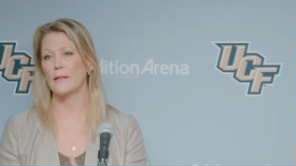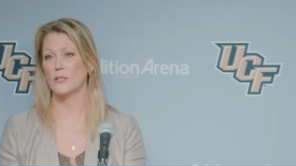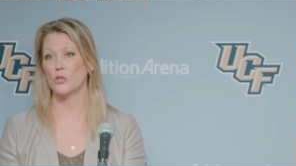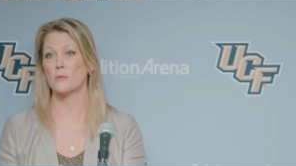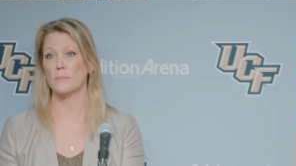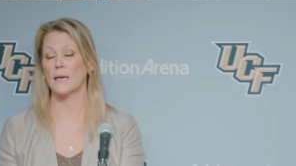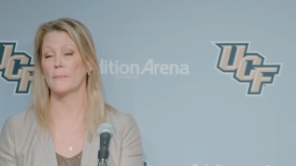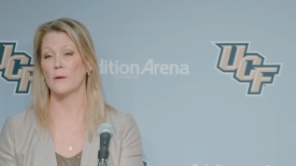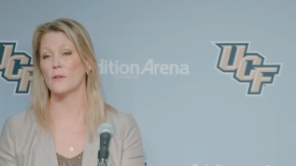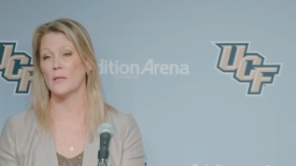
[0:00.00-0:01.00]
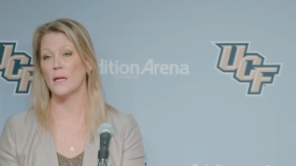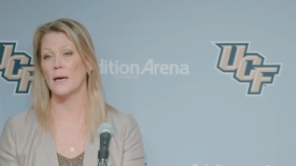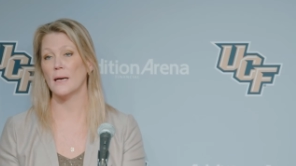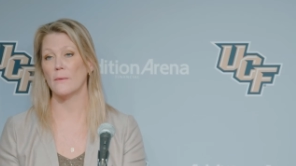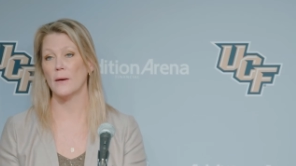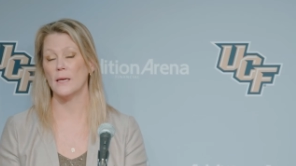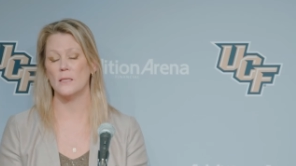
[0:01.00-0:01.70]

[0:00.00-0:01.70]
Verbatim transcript: That took some time off the clock, right?